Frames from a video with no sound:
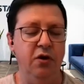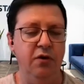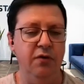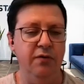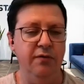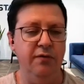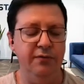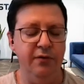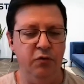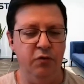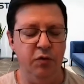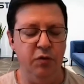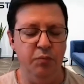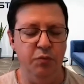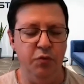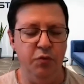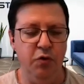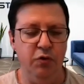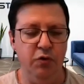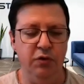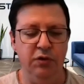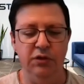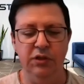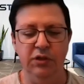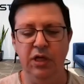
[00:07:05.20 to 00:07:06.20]
are, are very
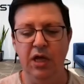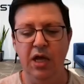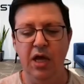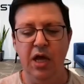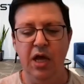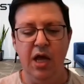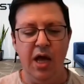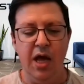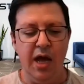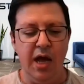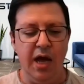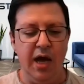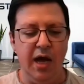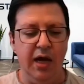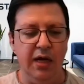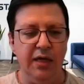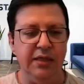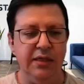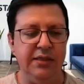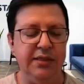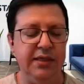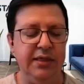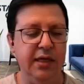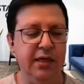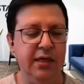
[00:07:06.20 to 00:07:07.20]
important
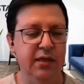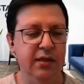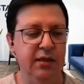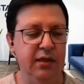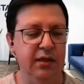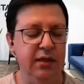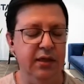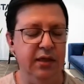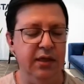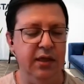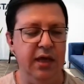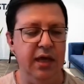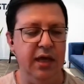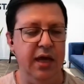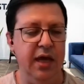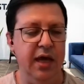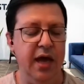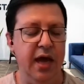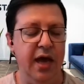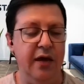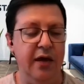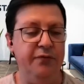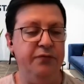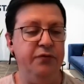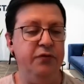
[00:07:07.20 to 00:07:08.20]
uh, secondly
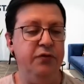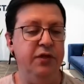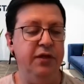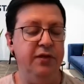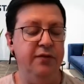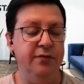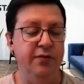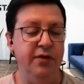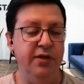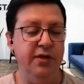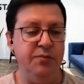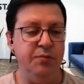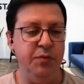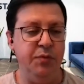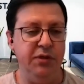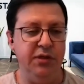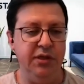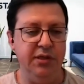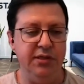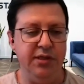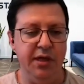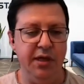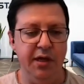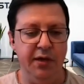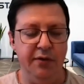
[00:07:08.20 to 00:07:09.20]
uh, after the
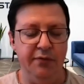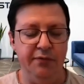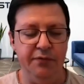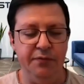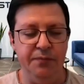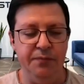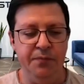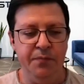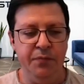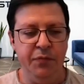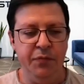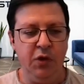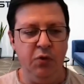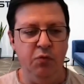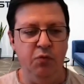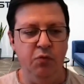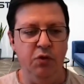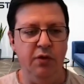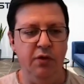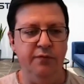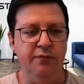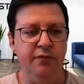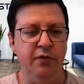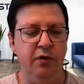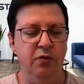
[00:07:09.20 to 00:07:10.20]
investment itself
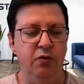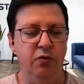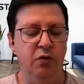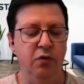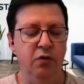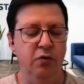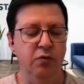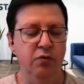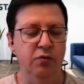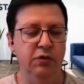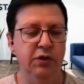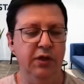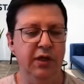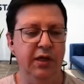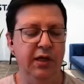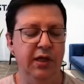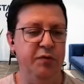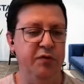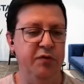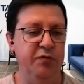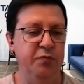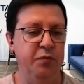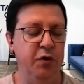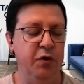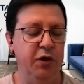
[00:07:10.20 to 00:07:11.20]
with our own
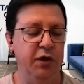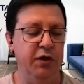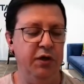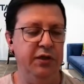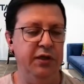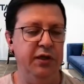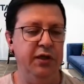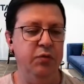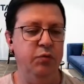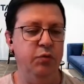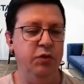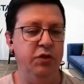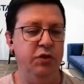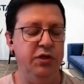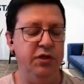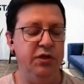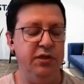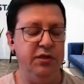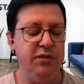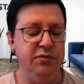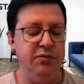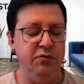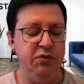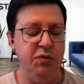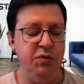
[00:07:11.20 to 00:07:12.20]
VP of marketing, which
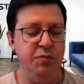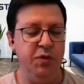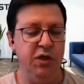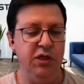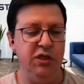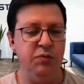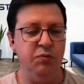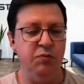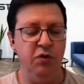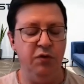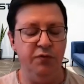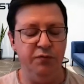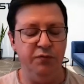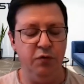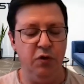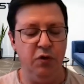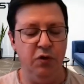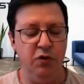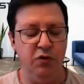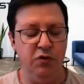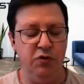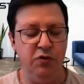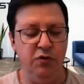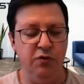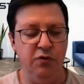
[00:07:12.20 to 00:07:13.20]
is responsible
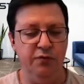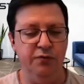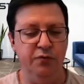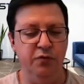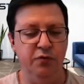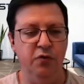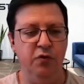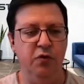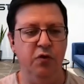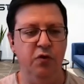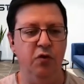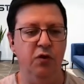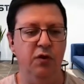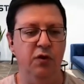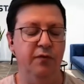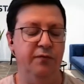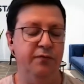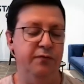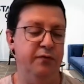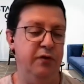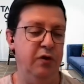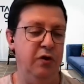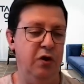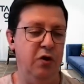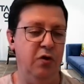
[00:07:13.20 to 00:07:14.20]
also for all
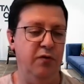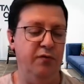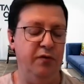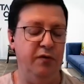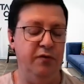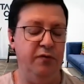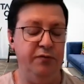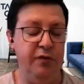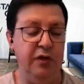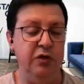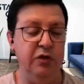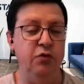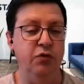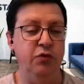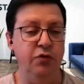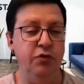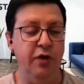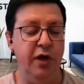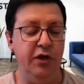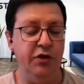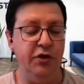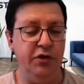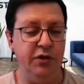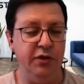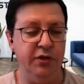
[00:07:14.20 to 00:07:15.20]
of, of our value
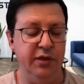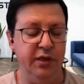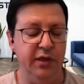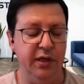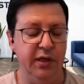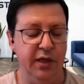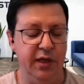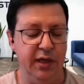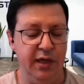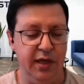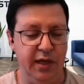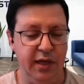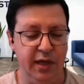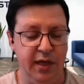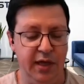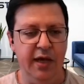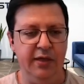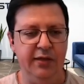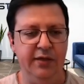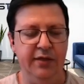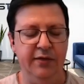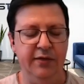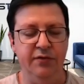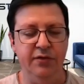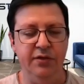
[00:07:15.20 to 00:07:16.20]
creation uh,
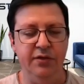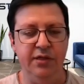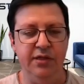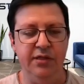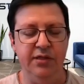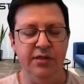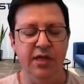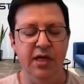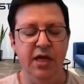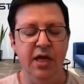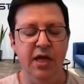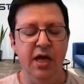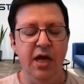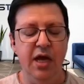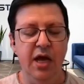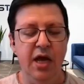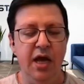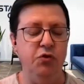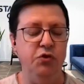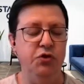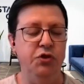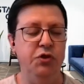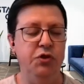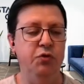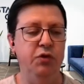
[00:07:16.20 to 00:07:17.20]
activities.
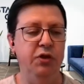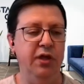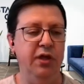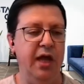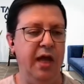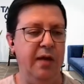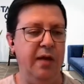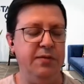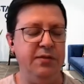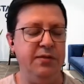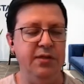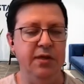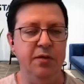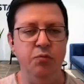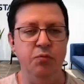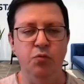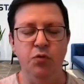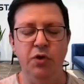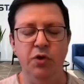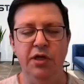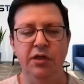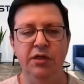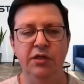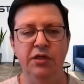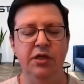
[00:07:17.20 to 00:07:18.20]
So she really helps
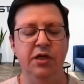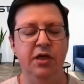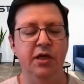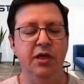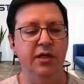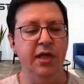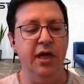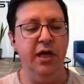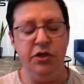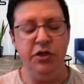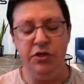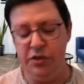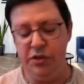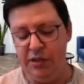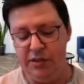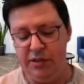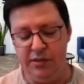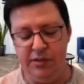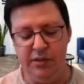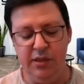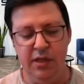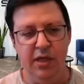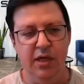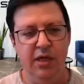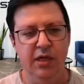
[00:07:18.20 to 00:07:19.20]
them with
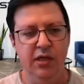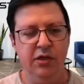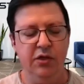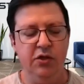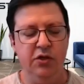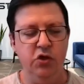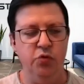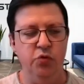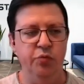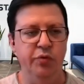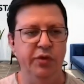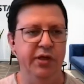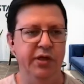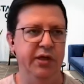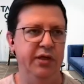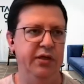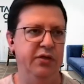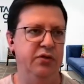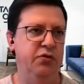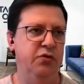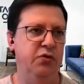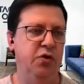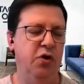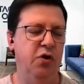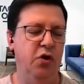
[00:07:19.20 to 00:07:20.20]
connections It'd
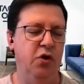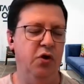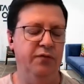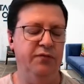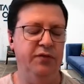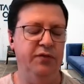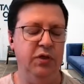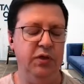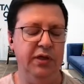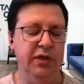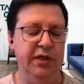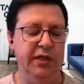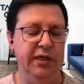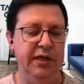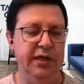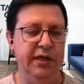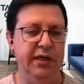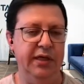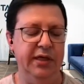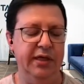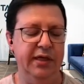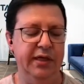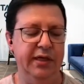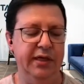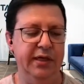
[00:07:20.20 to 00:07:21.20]
be to all
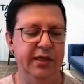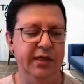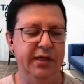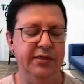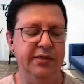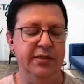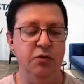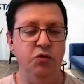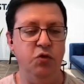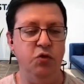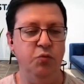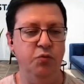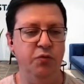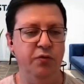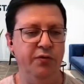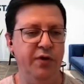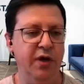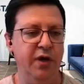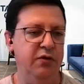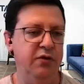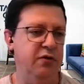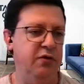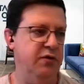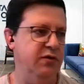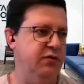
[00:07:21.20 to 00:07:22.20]
the uh, solution
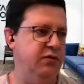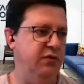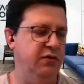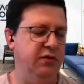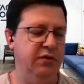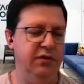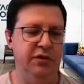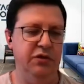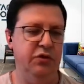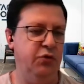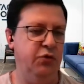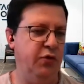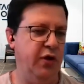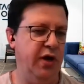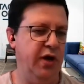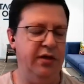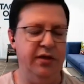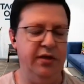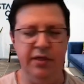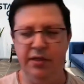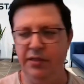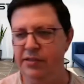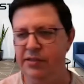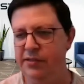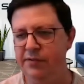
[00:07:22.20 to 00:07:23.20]
providers, the
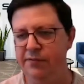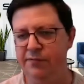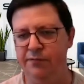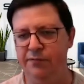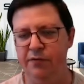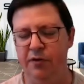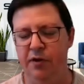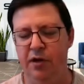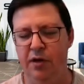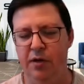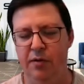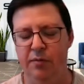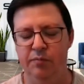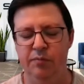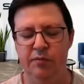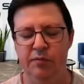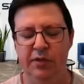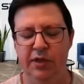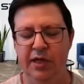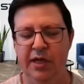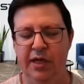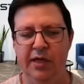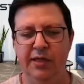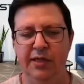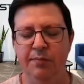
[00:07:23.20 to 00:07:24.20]
credits
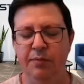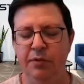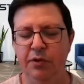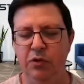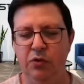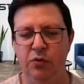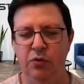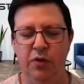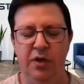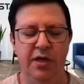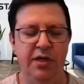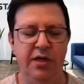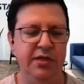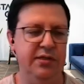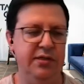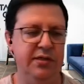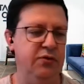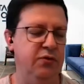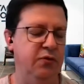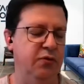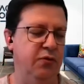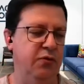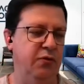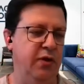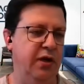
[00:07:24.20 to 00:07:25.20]
from
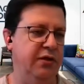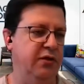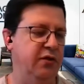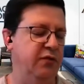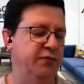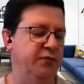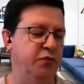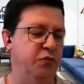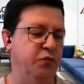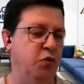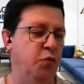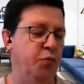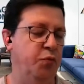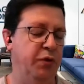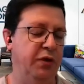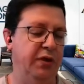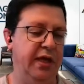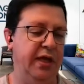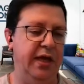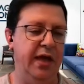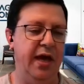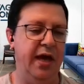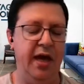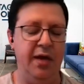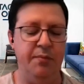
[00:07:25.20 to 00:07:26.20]
AWS or right now from
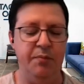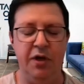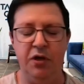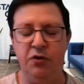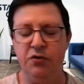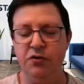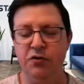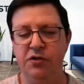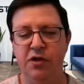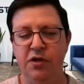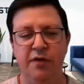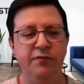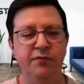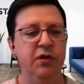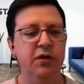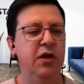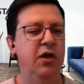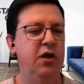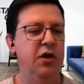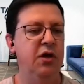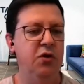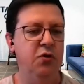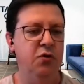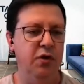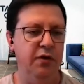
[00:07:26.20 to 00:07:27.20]
OpenAI, Microsoft,
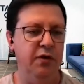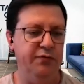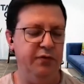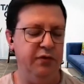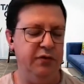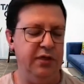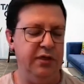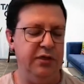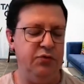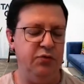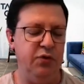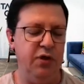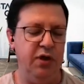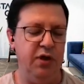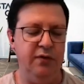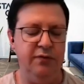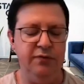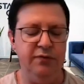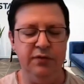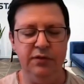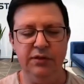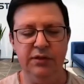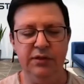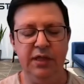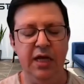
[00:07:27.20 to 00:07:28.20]
whoever that's
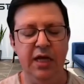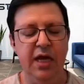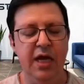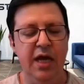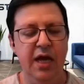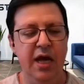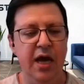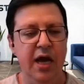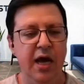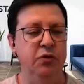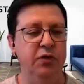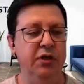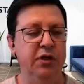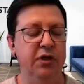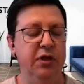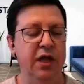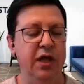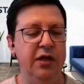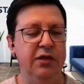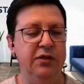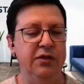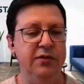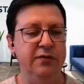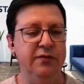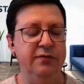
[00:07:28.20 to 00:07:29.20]
relevant. Doing
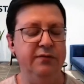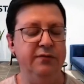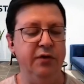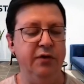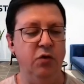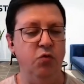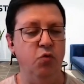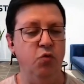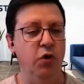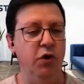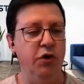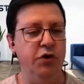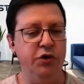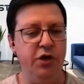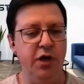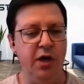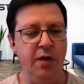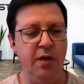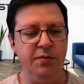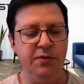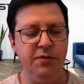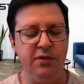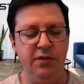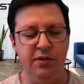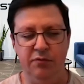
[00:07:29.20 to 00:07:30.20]
lots of
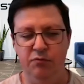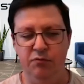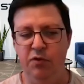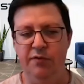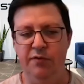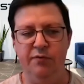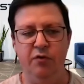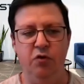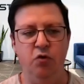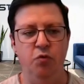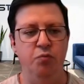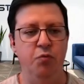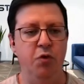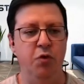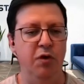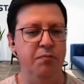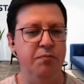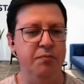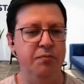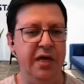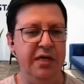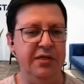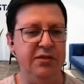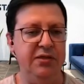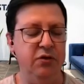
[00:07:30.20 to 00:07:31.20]
workshops. We have our
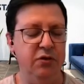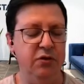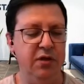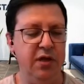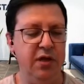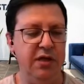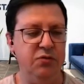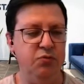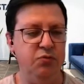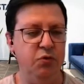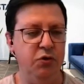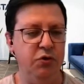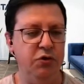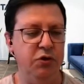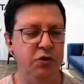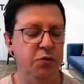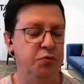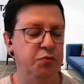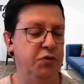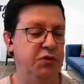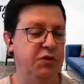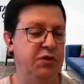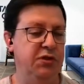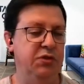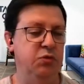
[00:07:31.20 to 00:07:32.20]
masterclass
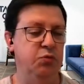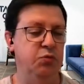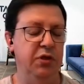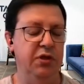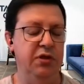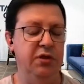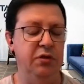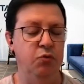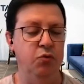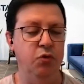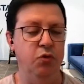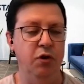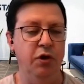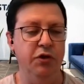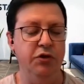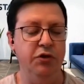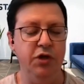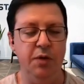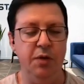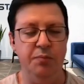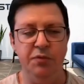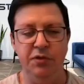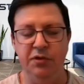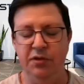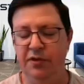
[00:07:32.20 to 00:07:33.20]
workshop, which is a weekly
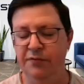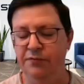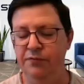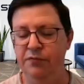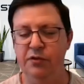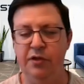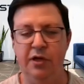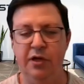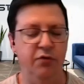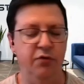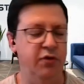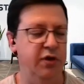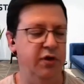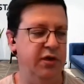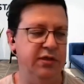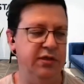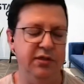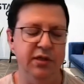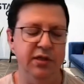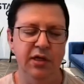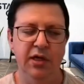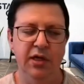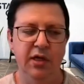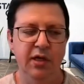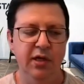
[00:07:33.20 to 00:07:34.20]
workshop in different
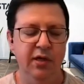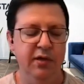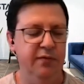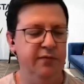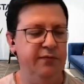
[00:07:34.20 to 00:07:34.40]
areas